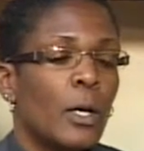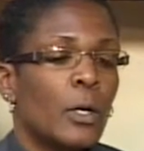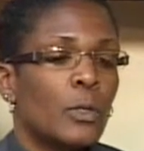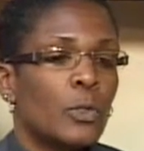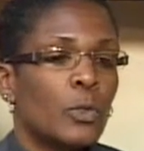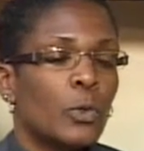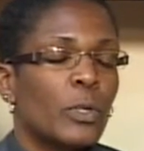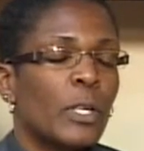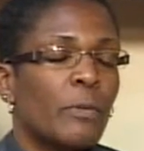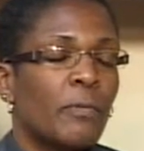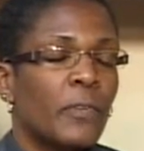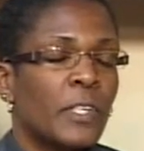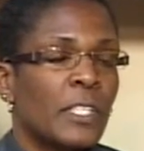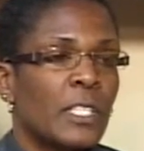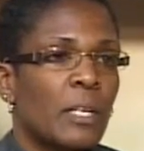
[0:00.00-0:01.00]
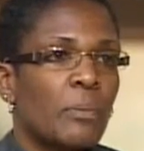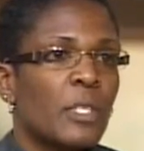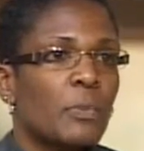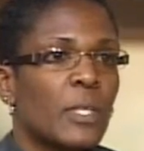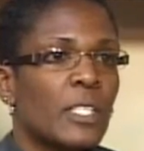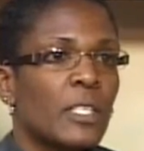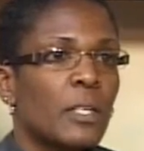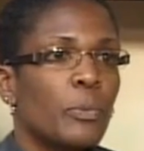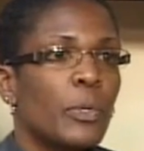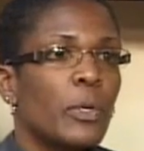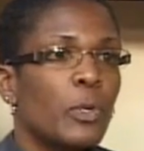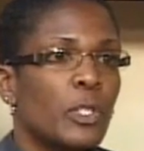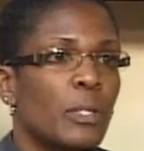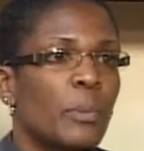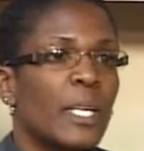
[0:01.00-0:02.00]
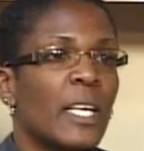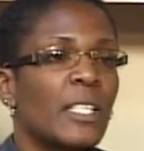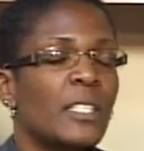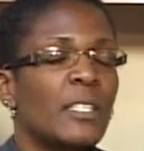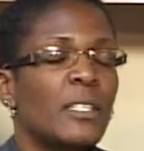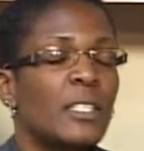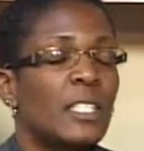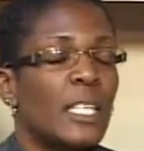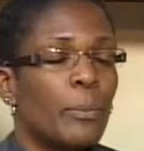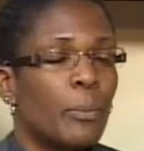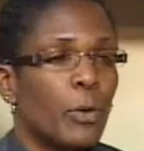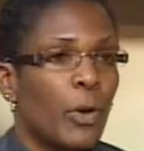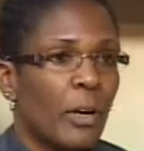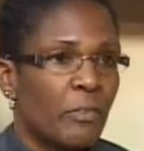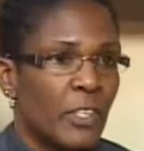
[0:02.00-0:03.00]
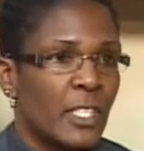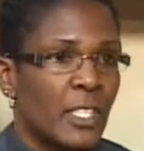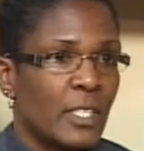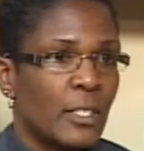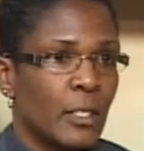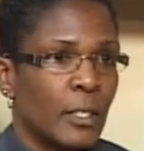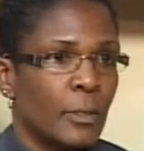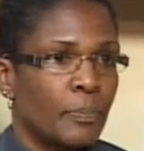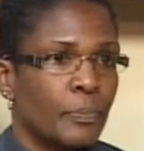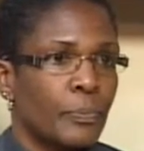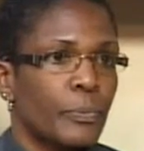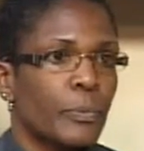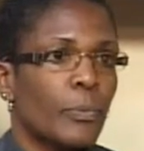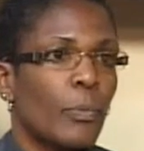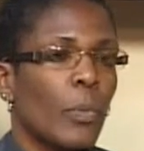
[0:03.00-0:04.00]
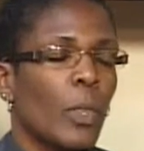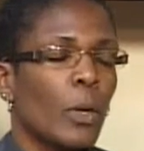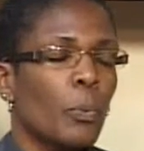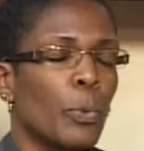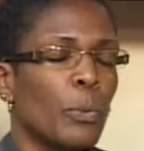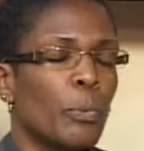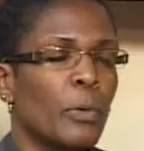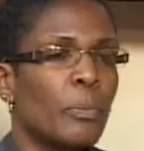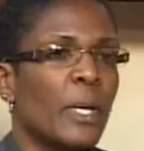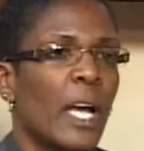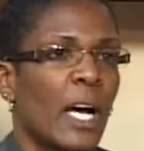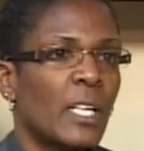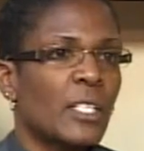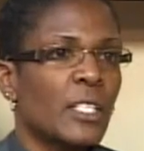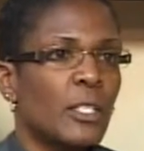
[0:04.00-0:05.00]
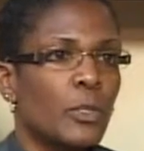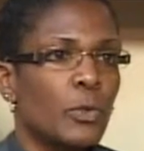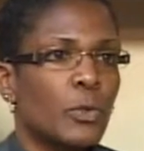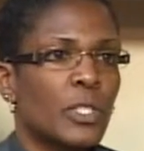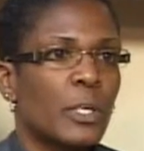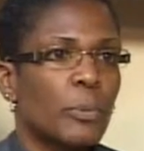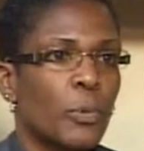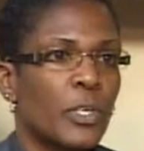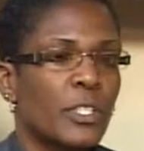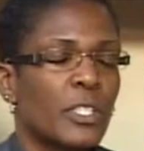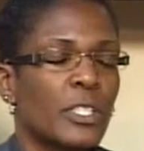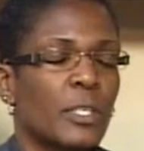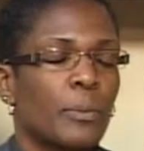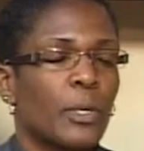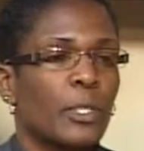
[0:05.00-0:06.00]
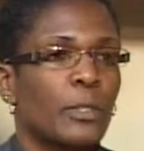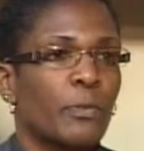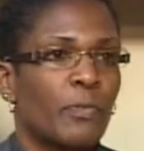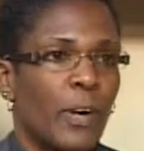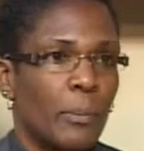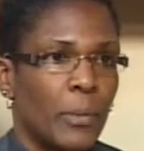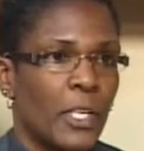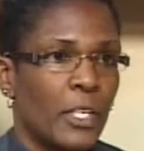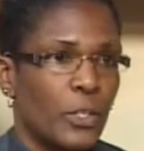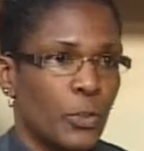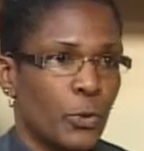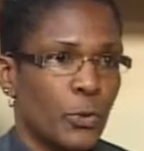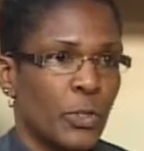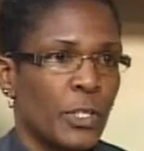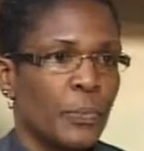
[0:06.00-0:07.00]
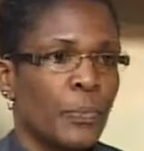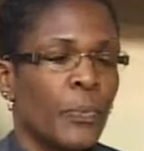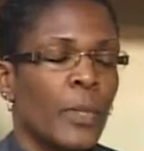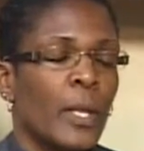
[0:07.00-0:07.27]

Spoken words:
So the first step is basically we're going to be getting demographic data. We would be asking you some questions about family history.